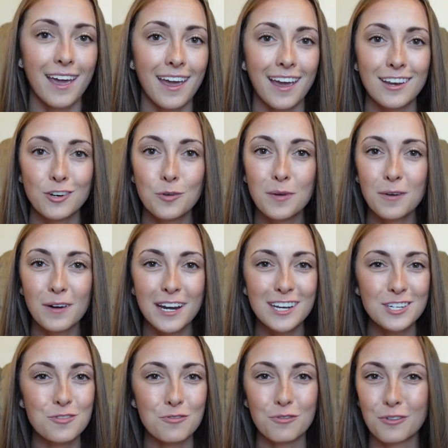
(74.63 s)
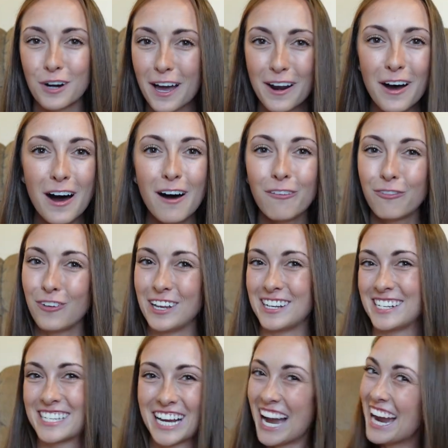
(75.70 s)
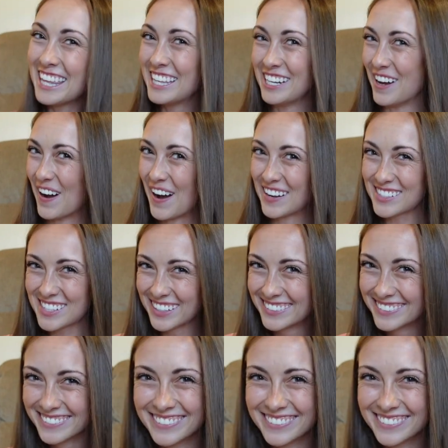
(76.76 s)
and you'll be ready to run off and tie the knot.